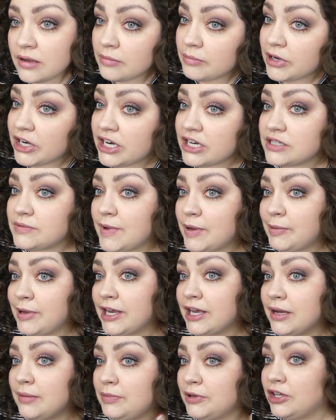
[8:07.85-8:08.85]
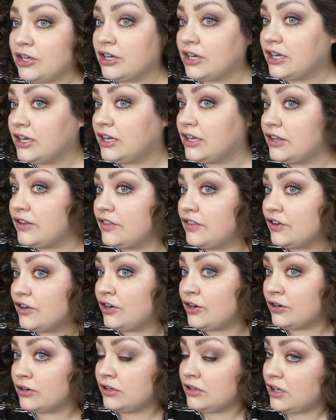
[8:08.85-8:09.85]
But here's my makeup look. The
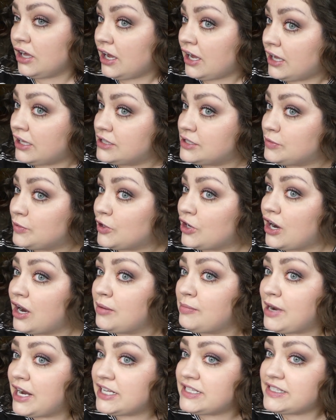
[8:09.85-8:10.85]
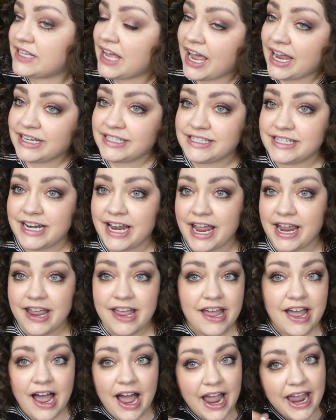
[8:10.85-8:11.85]
curl gods were on my side today.
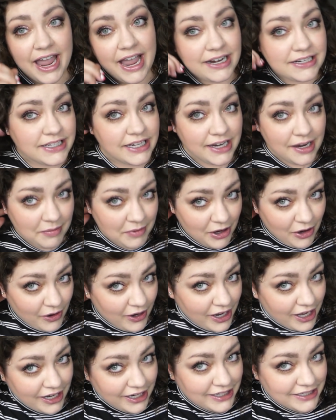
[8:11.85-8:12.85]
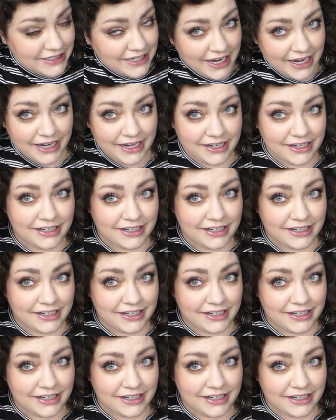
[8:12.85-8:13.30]
I act like I'm going on a date.